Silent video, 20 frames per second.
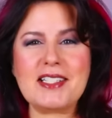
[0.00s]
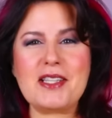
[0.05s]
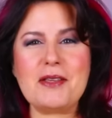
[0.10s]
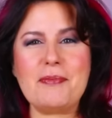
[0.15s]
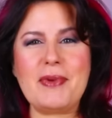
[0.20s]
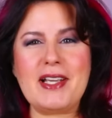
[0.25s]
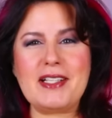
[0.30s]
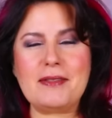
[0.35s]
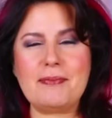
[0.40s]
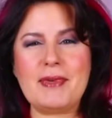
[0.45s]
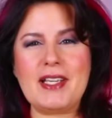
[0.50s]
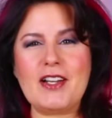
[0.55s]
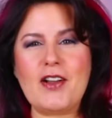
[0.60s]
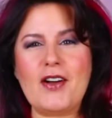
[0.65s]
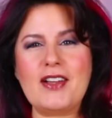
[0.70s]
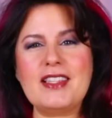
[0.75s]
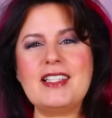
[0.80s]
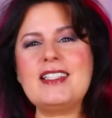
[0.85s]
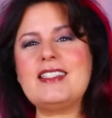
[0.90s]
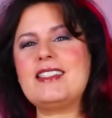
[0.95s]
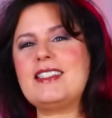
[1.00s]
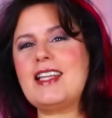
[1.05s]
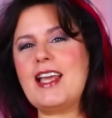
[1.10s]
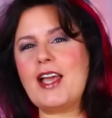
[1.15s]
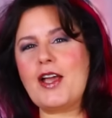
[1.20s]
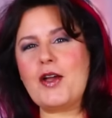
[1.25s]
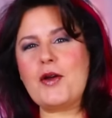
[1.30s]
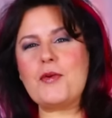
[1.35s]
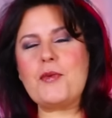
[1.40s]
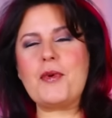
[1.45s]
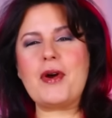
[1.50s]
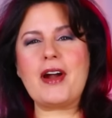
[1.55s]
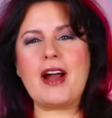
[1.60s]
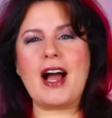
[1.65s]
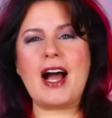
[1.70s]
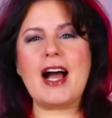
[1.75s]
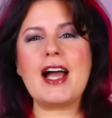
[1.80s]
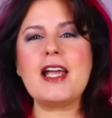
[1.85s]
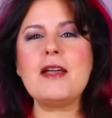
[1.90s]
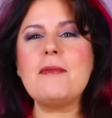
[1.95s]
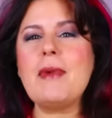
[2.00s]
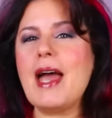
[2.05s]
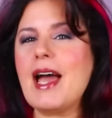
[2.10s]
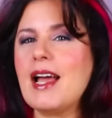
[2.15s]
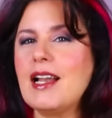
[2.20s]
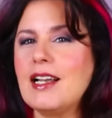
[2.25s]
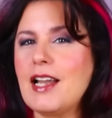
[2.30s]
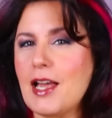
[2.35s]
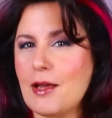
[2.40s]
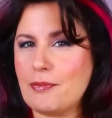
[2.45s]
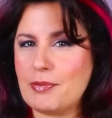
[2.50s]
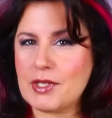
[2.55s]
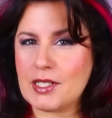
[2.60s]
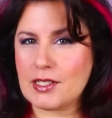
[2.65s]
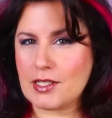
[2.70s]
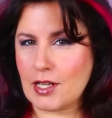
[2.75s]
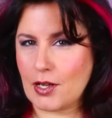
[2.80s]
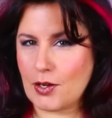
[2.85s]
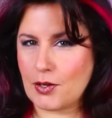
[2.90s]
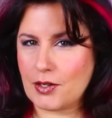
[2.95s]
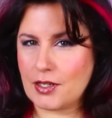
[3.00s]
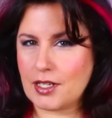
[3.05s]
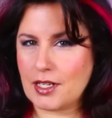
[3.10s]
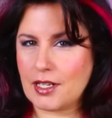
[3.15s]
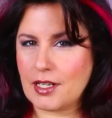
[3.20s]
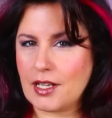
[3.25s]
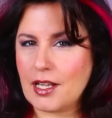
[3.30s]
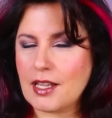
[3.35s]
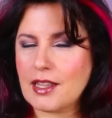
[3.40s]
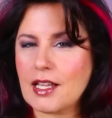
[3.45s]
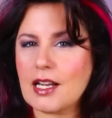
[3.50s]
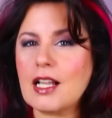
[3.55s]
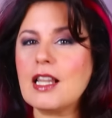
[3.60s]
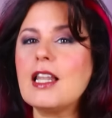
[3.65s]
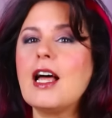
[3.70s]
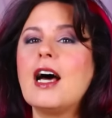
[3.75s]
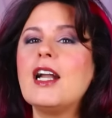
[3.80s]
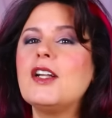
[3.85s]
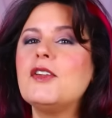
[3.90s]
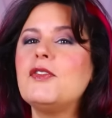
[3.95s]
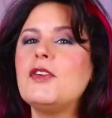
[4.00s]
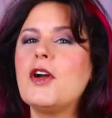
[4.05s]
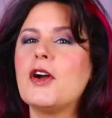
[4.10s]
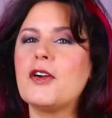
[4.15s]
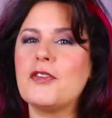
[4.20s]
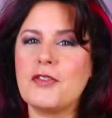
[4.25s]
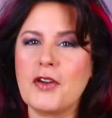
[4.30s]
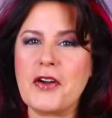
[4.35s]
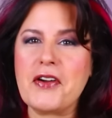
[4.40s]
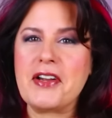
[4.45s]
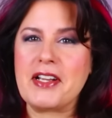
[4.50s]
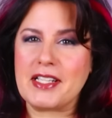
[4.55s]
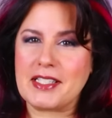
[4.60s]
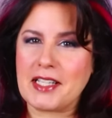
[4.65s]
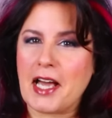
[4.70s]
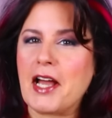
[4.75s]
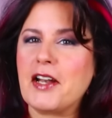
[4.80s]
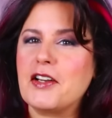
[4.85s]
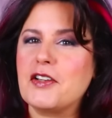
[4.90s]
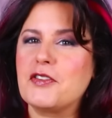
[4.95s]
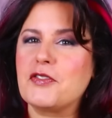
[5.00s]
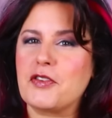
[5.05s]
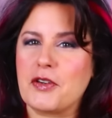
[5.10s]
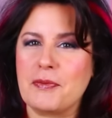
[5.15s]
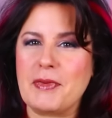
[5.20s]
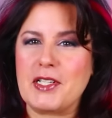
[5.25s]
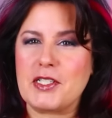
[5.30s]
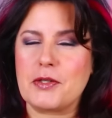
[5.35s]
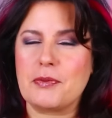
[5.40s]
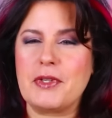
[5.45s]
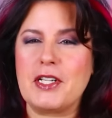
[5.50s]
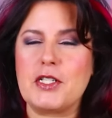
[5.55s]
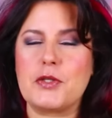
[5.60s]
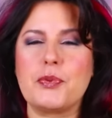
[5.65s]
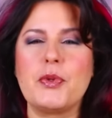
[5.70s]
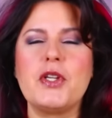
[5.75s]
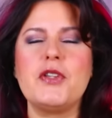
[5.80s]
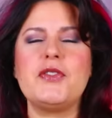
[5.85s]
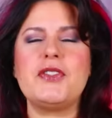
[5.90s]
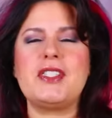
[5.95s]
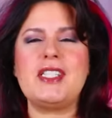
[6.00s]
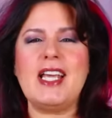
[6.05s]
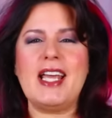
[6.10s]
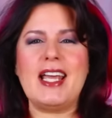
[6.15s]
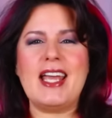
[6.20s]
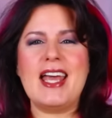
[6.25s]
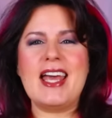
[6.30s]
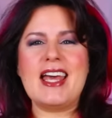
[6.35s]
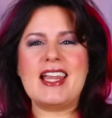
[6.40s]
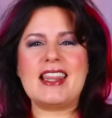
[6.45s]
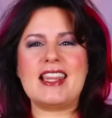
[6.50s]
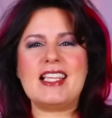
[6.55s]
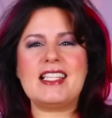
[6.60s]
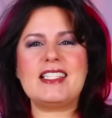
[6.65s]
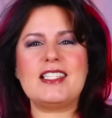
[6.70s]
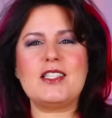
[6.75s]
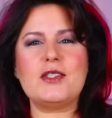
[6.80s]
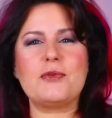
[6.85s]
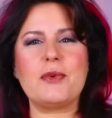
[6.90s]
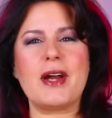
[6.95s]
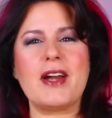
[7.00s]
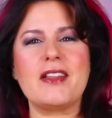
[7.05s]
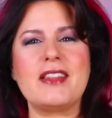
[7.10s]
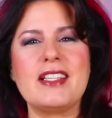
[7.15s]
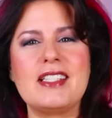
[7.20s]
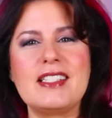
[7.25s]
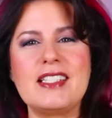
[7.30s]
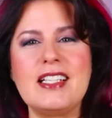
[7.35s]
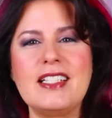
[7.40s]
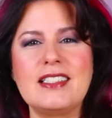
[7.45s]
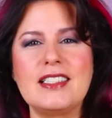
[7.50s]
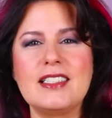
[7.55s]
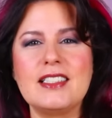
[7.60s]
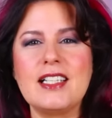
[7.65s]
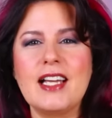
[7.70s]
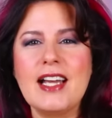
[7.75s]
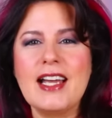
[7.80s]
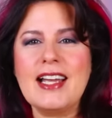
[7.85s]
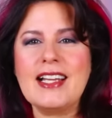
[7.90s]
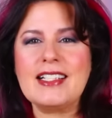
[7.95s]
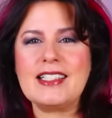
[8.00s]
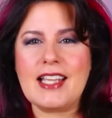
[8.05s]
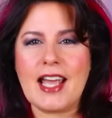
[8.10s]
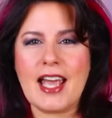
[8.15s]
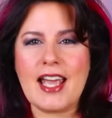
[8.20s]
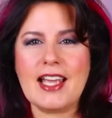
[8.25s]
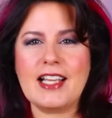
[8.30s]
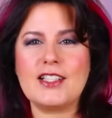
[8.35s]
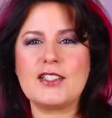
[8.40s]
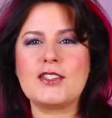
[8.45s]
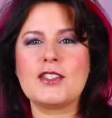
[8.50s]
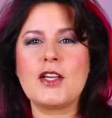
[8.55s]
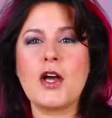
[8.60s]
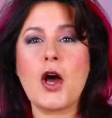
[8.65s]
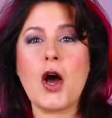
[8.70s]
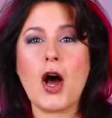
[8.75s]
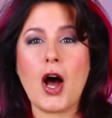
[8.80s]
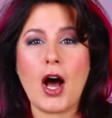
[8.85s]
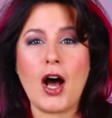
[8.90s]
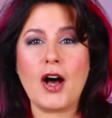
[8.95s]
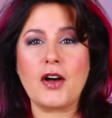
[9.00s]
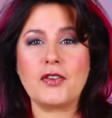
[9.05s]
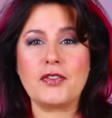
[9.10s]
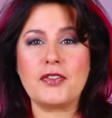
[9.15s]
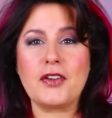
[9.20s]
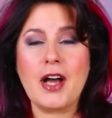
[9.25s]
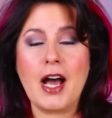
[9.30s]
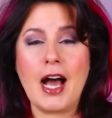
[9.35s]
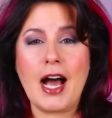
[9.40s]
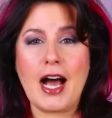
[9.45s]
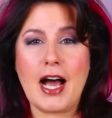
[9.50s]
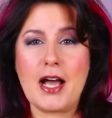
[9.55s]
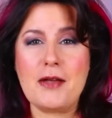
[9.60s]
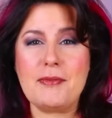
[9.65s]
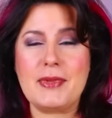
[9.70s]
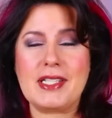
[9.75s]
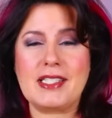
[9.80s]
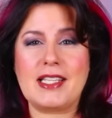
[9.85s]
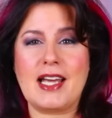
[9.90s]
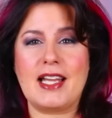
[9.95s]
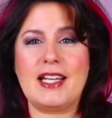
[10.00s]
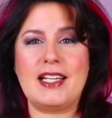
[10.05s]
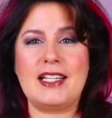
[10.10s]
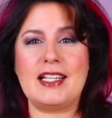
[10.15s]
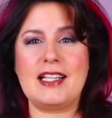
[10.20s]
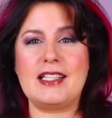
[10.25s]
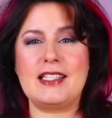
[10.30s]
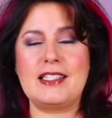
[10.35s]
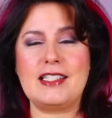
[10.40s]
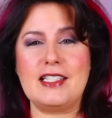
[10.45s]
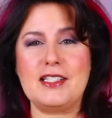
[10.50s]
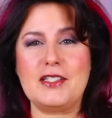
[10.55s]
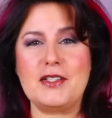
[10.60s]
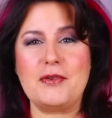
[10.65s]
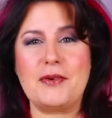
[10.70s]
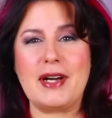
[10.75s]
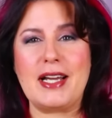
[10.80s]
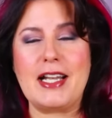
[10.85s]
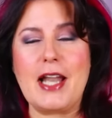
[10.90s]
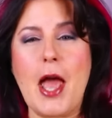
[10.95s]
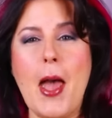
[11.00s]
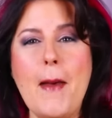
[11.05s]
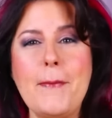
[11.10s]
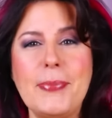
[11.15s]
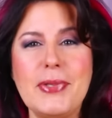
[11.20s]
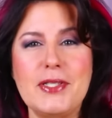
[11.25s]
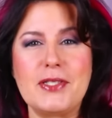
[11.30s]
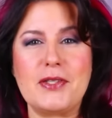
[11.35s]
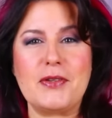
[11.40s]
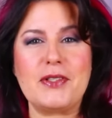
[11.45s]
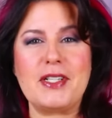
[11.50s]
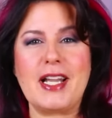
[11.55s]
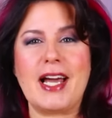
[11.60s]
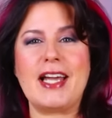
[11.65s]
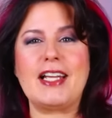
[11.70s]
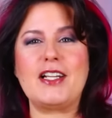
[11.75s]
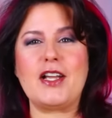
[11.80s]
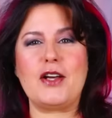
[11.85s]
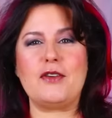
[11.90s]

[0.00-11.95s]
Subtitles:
to the basement on this day where I am at an episode that a lot of you are very excited for me to reach, where you say this is where the season takes off. I'm excited. It's season 1, episode 9